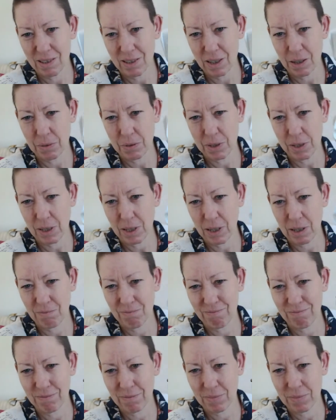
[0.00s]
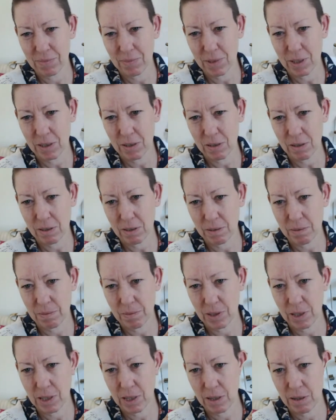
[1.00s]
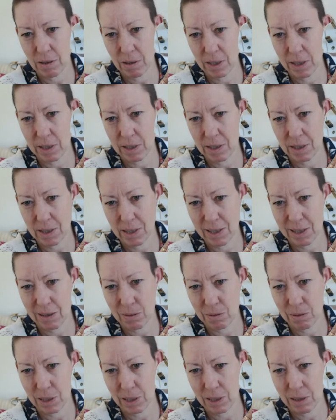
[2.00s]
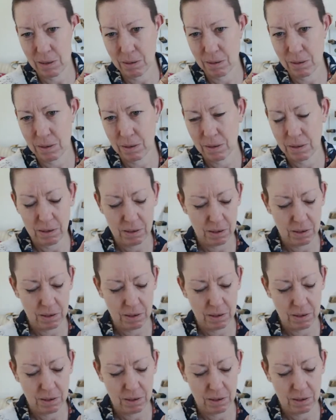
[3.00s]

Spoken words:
was like, doesn't look, you know, like now.